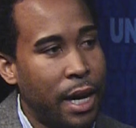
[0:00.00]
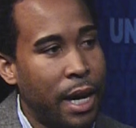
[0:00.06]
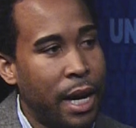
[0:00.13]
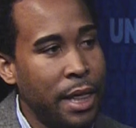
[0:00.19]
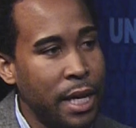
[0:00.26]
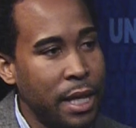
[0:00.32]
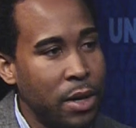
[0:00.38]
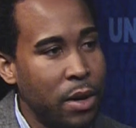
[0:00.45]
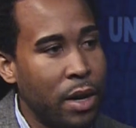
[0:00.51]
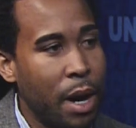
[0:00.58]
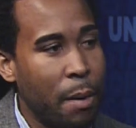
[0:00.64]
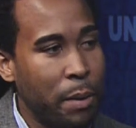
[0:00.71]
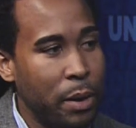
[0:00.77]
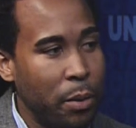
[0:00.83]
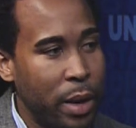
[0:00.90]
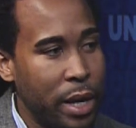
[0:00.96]
I think there are a
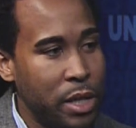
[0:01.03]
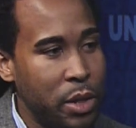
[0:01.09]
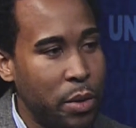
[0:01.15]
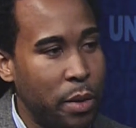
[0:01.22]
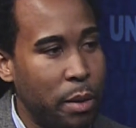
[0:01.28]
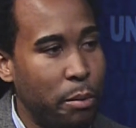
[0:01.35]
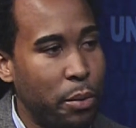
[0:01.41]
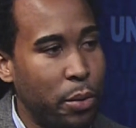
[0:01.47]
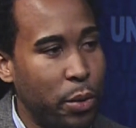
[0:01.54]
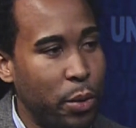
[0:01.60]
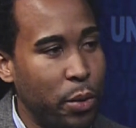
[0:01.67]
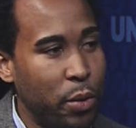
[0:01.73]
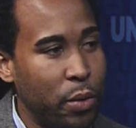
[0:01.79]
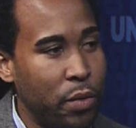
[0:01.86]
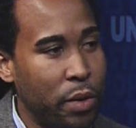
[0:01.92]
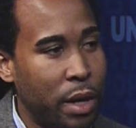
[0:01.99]
couple of ways to
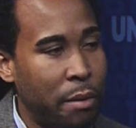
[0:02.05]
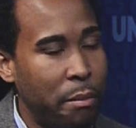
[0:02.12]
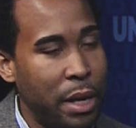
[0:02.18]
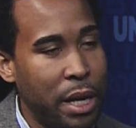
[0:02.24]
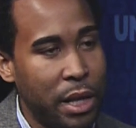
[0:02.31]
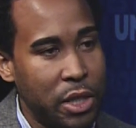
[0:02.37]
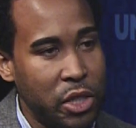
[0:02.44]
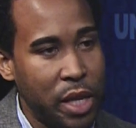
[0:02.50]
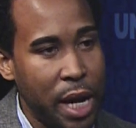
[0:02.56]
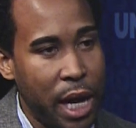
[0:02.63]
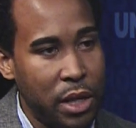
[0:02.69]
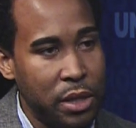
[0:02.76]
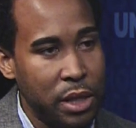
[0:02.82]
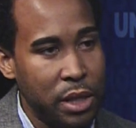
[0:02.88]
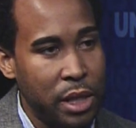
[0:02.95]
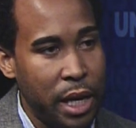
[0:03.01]
improve uh, many of the
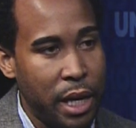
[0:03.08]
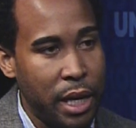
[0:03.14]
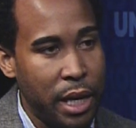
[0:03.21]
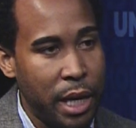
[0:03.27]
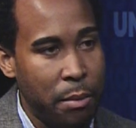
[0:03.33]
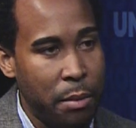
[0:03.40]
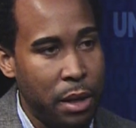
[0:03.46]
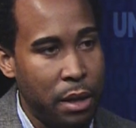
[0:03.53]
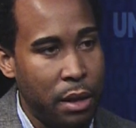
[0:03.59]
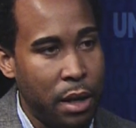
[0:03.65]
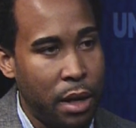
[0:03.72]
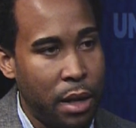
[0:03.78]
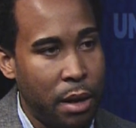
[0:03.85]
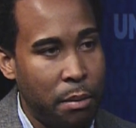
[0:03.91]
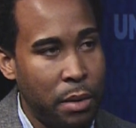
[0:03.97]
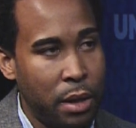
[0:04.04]
challenges that inhibit
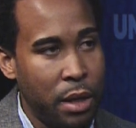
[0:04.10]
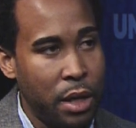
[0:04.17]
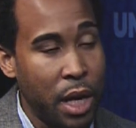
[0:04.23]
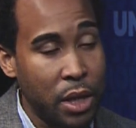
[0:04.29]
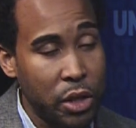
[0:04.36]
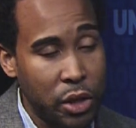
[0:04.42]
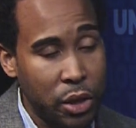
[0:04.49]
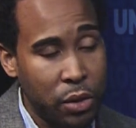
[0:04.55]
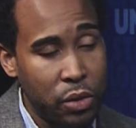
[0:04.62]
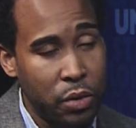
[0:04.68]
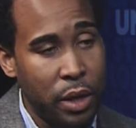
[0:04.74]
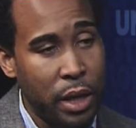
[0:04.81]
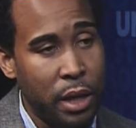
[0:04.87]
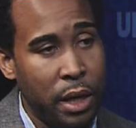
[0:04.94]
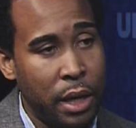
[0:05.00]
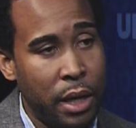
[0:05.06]
um, young children
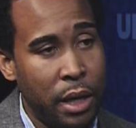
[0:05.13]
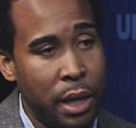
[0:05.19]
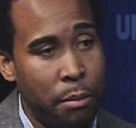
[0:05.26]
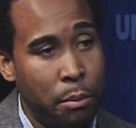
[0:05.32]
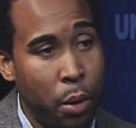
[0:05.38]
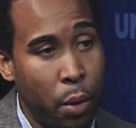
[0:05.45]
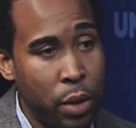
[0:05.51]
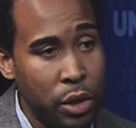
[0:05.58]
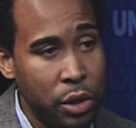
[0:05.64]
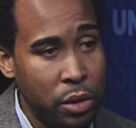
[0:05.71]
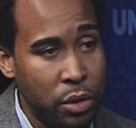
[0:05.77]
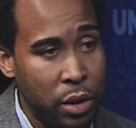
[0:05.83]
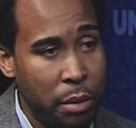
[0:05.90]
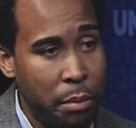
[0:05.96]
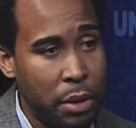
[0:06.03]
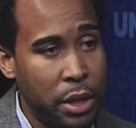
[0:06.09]
and, and poor
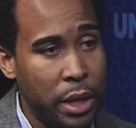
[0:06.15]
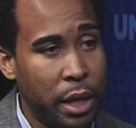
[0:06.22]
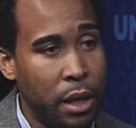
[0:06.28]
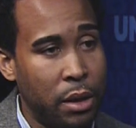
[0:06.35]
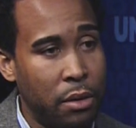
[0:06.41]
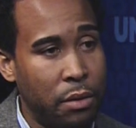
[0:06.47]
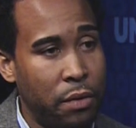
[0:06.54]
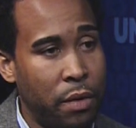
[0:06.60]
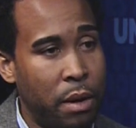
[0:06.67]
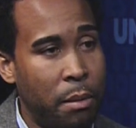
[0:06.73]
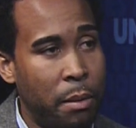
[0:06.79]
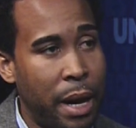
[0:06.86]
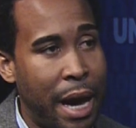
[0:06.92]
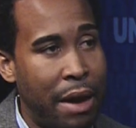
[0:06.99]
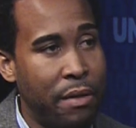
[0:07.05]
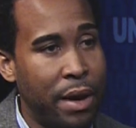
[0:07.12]
children in particular from
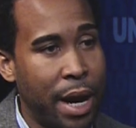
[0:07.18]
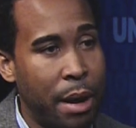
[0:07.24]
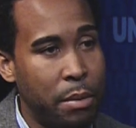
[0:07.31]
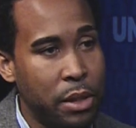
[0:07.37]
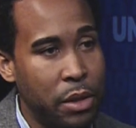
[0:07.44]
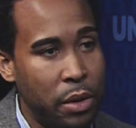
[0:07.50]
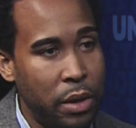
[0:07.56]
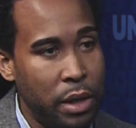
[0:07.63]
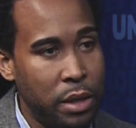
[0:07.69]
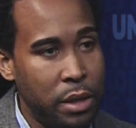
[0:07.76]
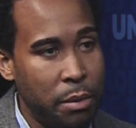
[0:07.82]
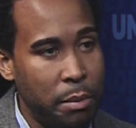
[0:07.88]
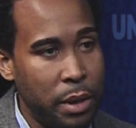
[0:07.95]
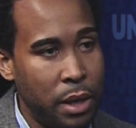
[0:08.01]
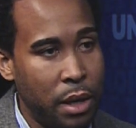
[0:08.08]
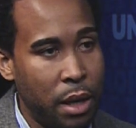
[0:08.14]
having opportunities to
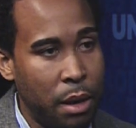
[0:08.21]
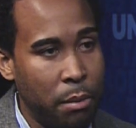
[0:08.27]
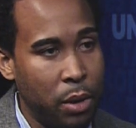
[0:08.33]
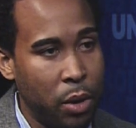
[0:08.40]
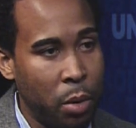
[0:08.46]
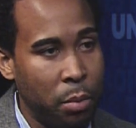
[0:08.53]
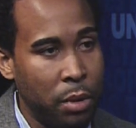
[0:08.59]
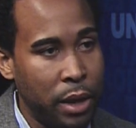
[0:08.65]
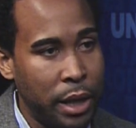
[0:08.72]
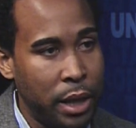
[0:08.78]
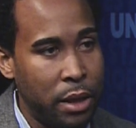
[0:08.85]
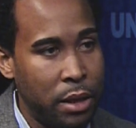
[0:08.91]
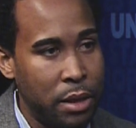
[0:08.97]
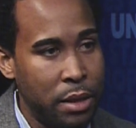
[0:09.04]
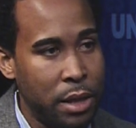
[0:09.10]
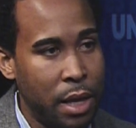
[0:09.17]
become global
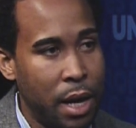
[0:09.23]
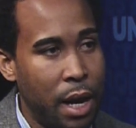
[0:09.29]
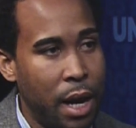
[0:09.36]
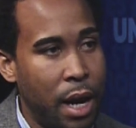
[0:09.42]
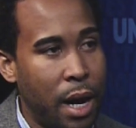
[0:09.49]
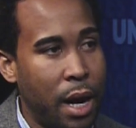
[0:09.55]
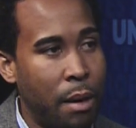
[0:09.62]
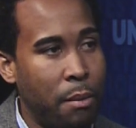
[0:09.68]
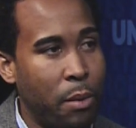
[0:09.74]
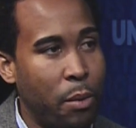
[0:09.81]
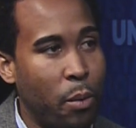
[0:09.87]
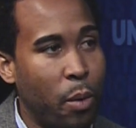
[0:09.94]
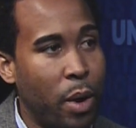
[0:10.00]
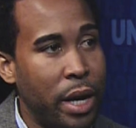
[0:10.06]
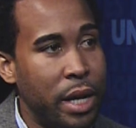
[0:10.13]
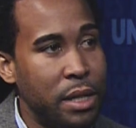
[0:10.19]
leaders. Um,
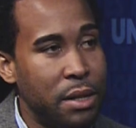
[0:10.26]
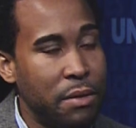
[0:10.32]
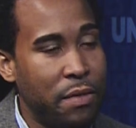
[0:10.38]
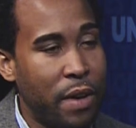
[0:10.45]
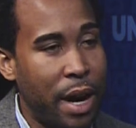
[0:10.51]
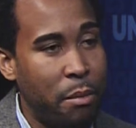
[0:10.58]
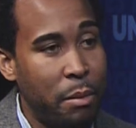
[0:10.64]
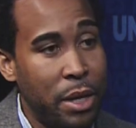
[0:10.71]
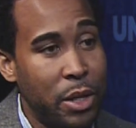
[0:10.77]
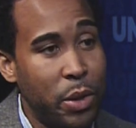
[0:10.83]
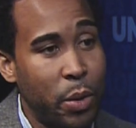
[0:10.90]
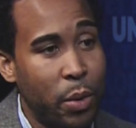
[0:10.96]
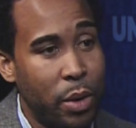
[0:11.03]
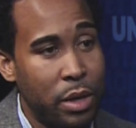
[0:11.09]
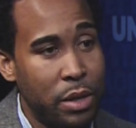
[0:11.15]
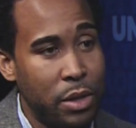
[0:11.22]
one is to find
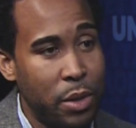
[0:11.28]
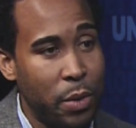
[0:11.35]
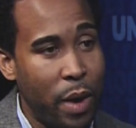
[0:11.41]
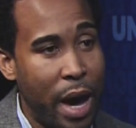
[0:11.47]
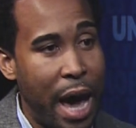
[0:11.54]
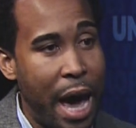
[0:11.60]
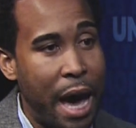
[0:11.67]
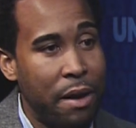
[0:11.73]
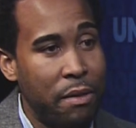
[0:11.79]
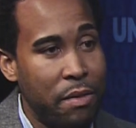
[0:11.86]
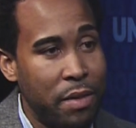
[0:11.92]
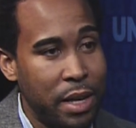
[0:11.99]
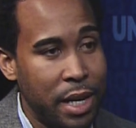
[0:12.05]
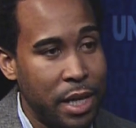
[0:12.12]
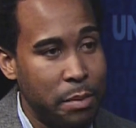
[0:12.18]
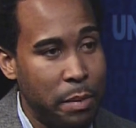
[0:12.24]
mentors who have
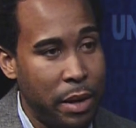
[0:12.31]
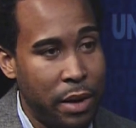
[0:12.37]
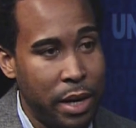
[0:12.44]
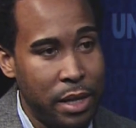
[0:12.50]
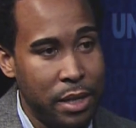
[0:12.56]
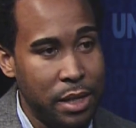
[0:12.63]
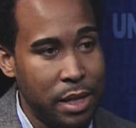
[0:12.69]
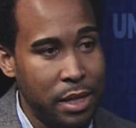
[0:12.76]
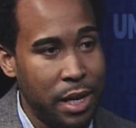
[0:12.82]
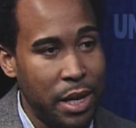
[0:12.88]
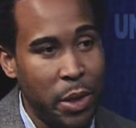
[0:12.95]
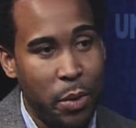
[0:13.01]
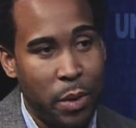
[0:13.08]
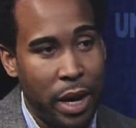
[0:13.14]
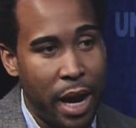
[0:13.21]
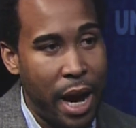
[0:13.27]
the experiences that
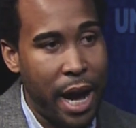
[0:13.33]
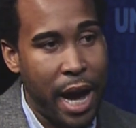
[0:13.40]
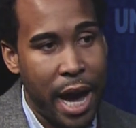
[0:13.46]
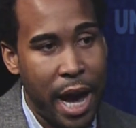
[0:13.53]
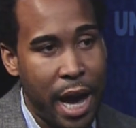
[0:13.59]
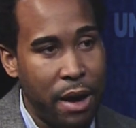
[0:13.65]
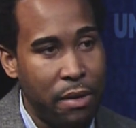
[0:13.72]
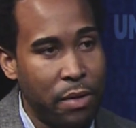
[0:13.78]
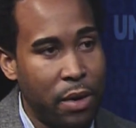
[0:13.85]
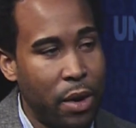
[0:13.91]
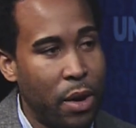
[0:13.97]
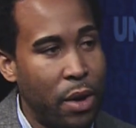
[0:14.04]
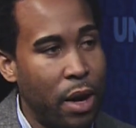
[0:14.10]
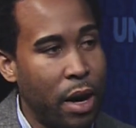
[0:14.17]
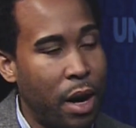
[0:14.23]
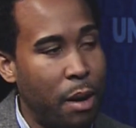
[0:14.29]
you and I have,
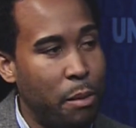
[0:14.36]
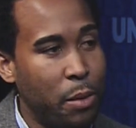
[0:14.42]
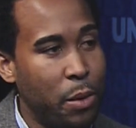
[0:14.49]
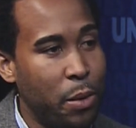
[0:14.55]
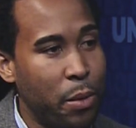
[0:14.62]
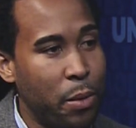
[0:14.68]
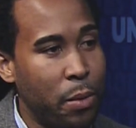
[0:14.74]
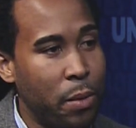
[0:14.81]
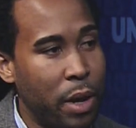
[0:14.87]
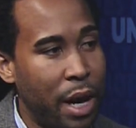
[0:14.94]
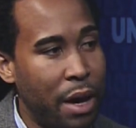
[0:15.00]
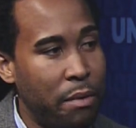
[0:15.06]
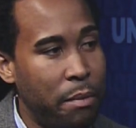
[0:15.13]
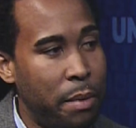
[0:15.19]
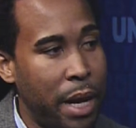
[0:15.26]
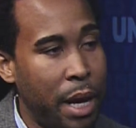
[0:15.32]
um, who
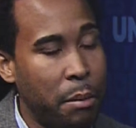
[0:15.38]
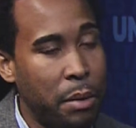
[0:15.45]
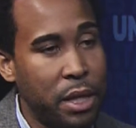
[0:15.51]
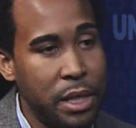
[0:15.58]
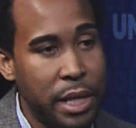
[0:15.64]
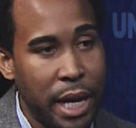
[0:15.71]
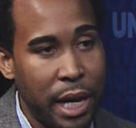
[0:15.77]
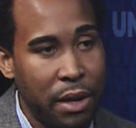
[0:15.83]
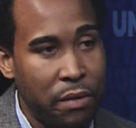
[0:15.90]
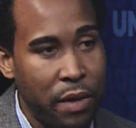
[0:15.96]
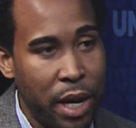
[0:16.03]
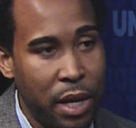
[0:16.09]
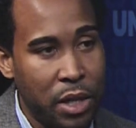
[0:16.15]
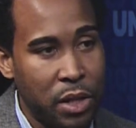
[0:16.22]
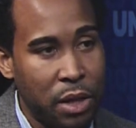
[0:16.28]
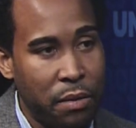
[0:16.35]
have been able to take
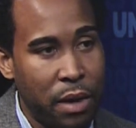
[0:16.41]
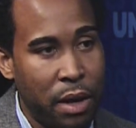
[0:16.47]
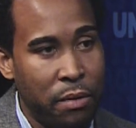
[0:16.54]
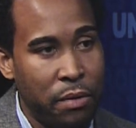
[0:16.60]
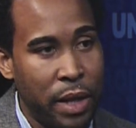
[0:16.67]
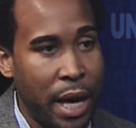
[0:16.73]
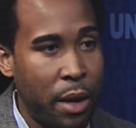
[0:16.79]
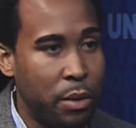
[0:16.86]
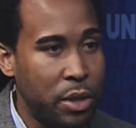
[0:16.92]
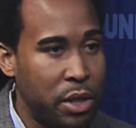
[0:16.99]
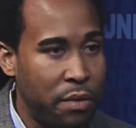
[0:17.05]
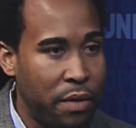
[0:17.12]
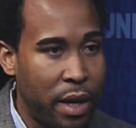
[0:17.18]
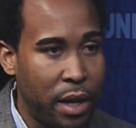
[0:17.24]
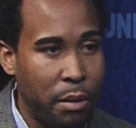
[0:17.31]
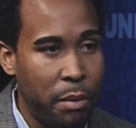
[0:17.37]
advantage of, of language
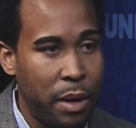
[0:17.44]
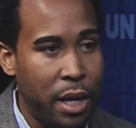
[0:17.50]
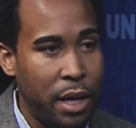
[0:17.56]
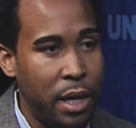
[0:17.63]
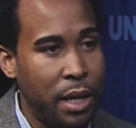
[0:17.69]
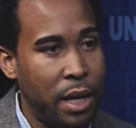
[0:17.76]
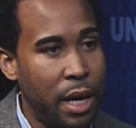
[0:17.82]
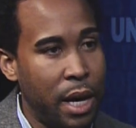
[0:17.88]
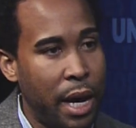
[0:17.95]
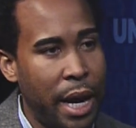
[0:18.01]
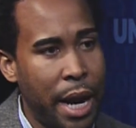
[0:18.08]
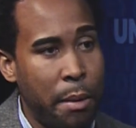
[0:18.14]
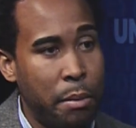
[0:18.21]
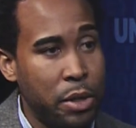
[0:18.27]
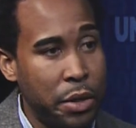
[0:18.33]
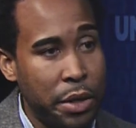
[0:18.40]
development and, and
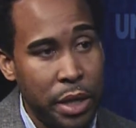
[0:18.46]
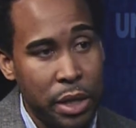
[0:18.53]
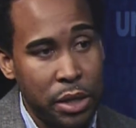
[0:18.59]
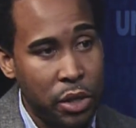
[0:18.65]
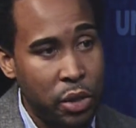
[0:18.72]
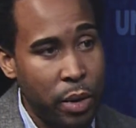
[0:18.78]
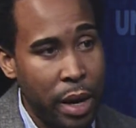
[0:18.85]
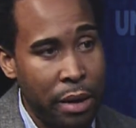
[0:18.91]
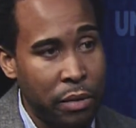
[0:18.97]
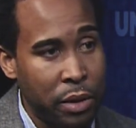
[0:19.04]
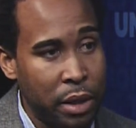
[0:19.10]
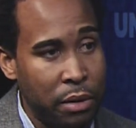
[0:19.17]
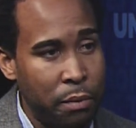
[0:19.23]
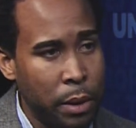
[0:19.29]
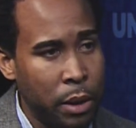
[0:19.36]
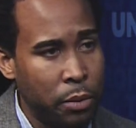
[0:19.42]
opportunities to travel
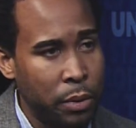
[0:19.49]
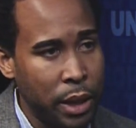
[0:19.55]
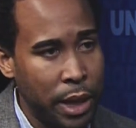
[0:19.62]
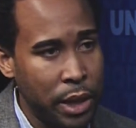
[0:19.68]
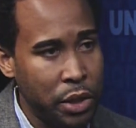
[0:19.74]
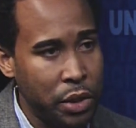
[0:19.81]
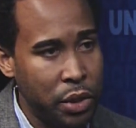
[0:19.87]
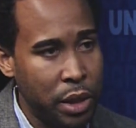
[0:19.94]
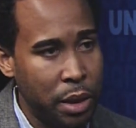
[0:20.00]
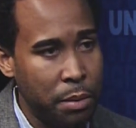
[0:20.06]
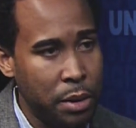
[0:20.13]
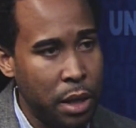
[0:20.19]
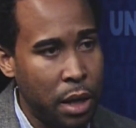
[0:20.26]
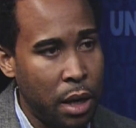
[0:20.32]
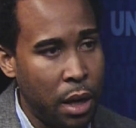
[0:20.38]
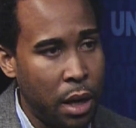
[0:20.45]
and build relationships
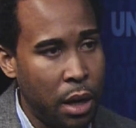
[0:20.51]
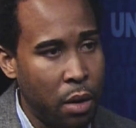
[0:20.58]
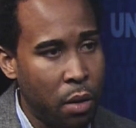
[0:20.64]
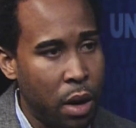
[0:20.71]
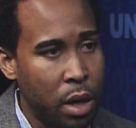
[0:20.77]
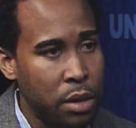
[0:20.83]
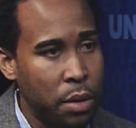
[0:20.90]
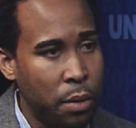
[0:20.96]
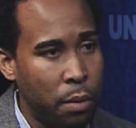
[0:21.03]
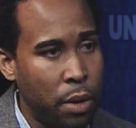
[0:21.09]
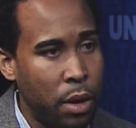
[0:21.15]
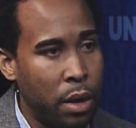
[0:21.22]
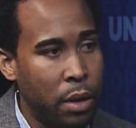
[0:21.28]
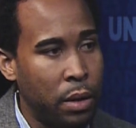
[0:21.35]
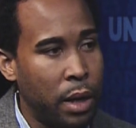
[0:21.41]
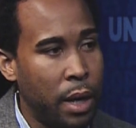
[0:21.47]
uh, across the
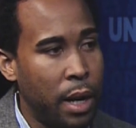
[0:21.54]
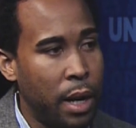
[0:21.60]
world